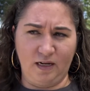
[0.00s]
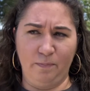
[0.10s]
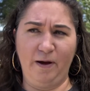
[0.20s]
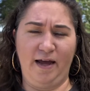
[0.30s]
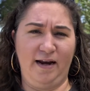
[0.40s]

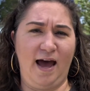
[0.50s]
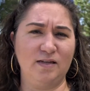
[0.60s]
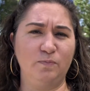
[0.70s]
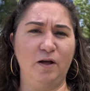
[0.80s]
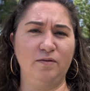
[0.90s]
But it has
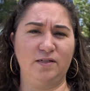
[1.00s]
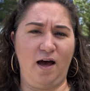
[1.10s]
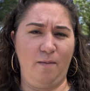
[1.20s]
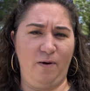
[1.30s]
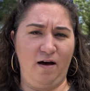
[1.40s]
blown the
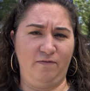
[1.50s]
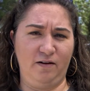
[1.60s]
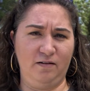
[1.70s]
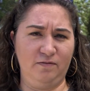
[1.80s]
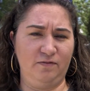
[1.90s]
top off
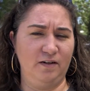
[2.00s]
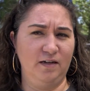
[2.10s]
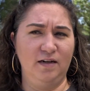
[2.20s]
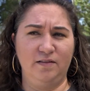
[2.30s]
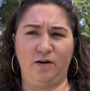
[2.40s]
of
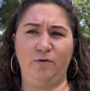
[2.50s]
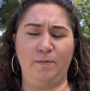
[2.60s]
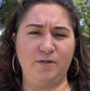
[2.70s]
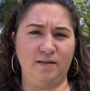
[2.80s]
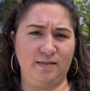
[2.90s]
the
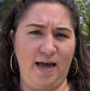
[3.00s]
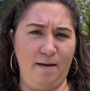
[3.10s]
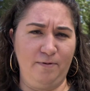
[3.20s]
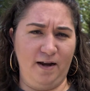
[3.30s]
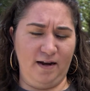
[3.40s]
corruption that's
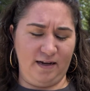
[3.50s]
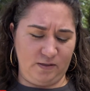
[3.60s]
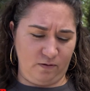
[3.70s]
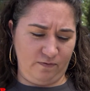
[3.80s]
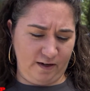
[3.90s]
happening.
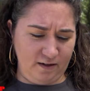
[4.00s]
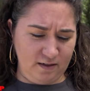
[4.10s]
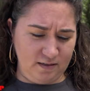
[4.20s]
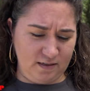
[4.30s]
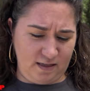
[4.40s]
It's
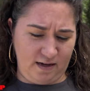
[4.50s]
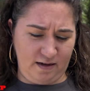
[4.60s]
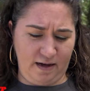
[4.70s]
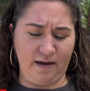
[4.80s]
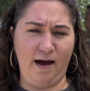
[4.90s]
revealed
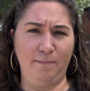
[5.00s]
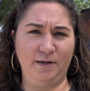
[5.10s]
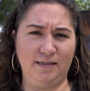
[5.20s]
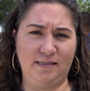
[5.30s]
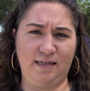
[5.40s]
the
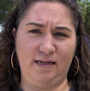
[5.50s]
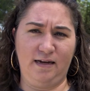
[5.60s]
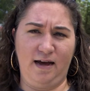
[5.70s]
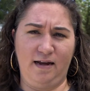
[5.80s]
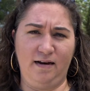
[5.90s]
incompetency
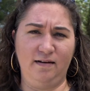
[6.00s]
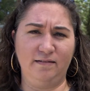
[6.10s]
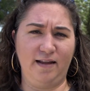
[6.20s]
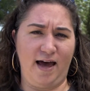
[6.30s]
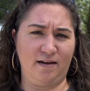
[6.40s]
and
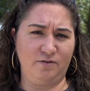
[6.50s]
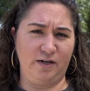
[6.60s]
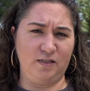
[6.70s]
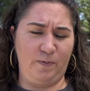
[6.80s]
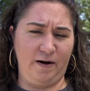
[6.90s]
lack of
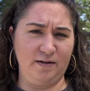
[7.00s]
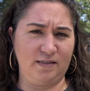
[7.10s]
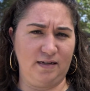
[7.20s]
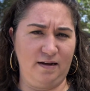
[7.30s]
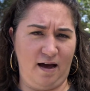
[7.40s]

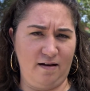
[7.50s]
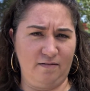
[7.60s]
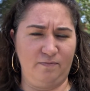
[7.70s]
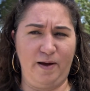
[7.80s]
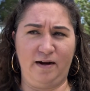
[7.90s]
transparency
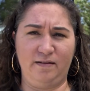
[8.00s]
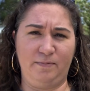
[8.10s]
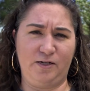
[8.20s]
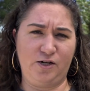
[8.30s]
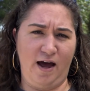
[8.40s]
of Mayor
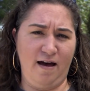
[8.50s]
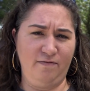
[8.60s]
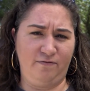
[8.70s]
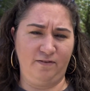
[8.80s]
Libby Schaaf.